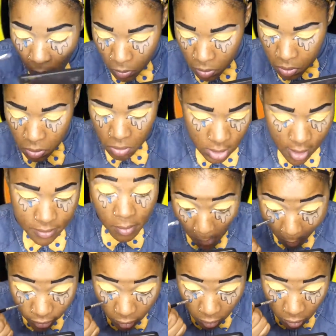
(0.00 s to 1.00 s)
I'm using the
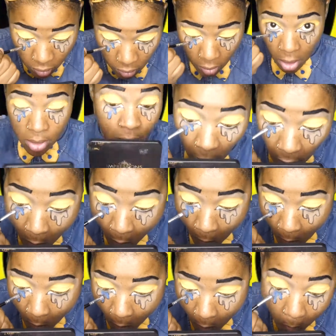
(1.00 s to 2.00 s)
crayon case
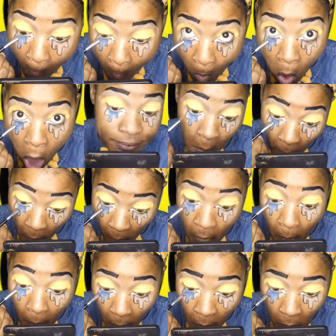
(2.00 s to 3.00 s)

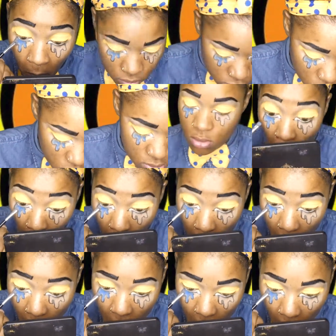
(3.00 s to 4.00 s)
eyeshadow.
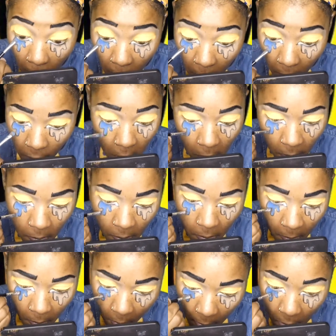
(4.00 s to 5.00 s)
So I'm like, yeah,
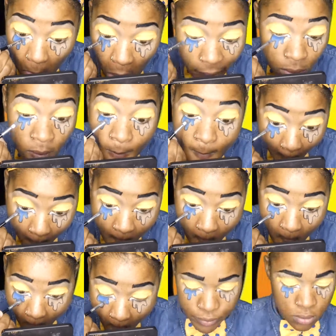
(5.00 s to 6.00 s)
I'm gonna blend that. That
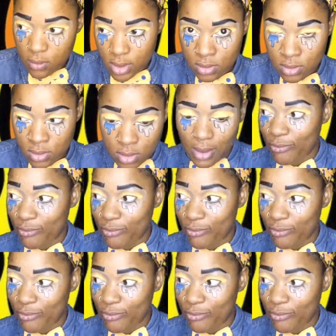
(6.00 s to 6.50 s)
could be nice.